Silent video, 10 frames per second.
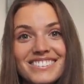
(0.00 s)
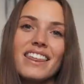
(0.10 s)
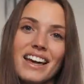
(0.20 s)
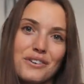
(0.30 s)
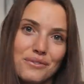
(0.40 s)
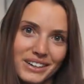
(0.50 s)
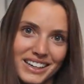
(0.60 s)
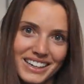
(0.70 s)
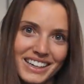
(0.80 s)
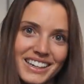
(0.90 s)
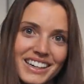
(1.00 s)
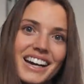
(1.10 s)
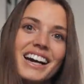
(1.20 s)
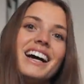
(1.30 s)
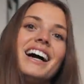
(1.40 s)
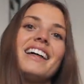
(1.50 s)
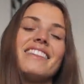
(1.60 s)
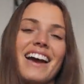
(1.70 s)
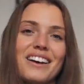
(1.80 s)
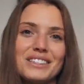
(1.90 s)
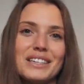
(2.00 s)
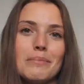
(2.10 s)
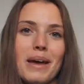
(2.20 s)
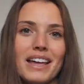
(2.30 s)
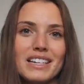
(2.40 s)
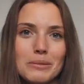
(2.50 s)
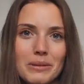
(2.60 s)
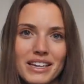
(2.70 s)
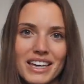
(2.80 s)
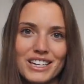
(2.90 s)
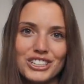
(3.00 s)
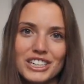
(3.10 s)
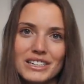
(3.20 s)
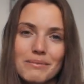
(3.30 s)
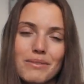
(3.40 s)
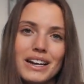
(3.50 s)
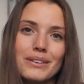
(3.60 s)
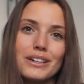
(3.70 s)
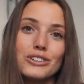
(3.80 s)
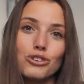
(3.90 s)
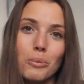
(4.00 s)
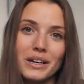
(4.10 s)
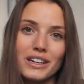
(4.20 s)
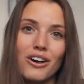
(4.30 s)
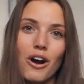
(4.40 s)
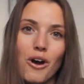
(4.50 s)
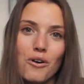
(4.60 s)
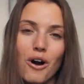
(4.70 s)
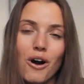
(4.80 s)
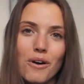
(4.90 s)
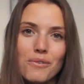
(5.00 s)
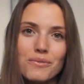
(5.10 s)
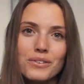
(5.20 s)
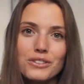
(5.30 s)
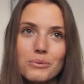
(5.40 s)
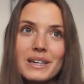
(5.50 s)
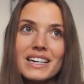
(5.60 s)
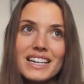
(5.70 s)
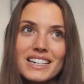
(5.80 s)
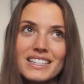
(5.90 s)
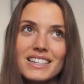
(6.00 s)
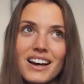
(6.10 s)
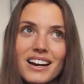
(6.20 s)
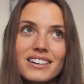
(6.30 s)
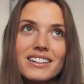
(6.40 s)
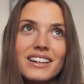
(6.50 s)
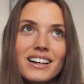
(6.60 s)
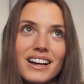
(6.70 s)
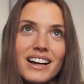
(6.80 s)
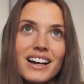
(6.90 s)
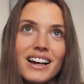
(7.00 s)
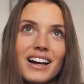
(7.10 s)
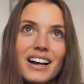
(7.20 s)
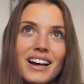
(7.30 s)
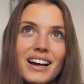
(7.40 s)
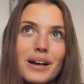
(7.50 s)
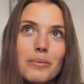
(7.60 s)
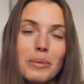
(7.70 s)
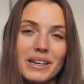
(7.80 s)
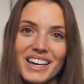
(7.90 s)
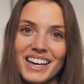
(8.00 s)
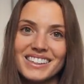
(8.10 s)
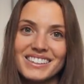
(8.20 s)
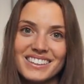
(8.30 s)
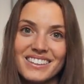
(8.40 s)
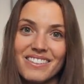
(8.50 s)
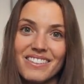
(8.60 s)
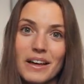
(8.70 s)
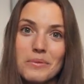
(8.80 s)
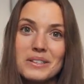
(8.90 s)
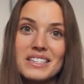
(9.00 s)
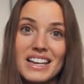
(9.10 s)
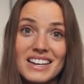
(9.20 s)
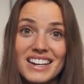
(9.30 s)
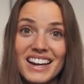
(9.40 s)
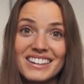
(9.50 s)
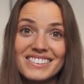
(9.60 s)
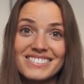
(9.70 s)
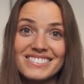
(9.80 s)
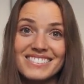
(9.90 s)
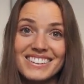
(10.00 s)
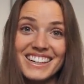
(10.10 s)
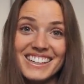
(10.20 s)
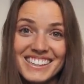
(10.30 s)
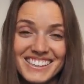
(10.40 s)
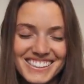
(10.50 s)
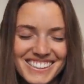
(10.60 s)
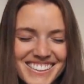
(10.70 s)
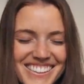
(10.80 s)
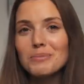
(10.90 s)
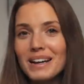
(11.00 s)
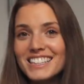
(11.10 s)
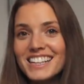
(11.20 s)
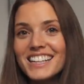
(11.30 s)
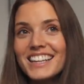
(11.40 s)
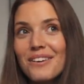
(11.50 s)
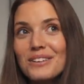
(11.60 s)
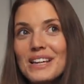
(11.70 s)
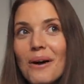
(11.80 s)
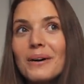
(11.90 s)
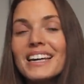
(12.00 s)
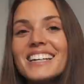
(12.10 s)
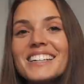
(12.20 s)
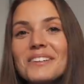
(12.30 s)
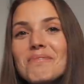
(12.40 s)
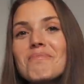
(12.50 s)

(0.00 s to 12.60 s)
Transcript: Thankfully, the housekeeper had a spare key. She ended up finding one, dropping it off so we could get inside. But yeah, that was Sunday. So basically, that was our week.